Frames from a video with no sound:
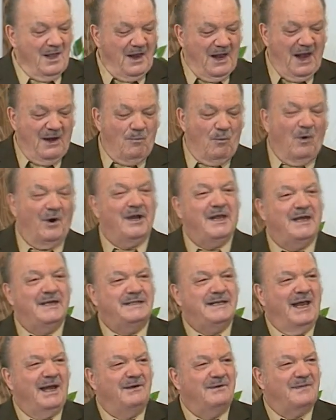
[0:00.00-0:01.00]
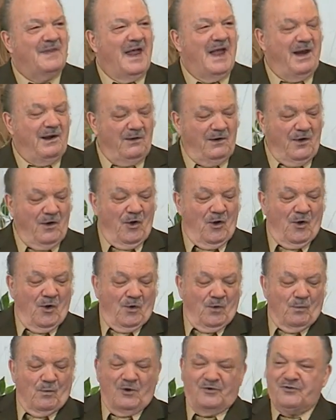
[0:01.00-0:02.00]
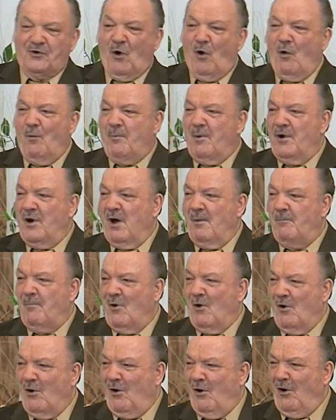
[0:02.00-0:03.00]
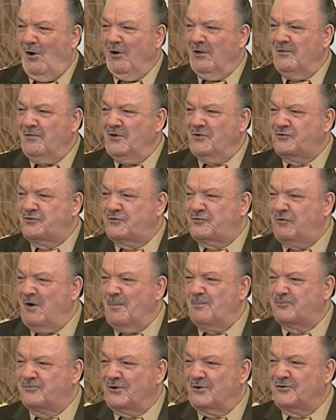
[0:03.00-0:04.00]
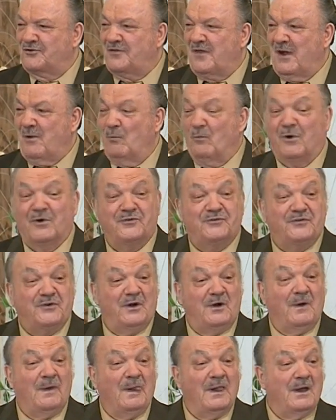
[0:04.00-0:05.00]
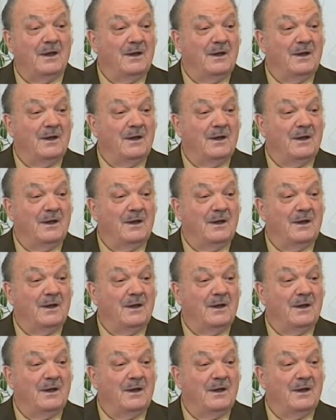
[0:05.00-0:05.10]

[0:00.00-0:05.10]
And what he did then was open up all of the scriptures that was uh,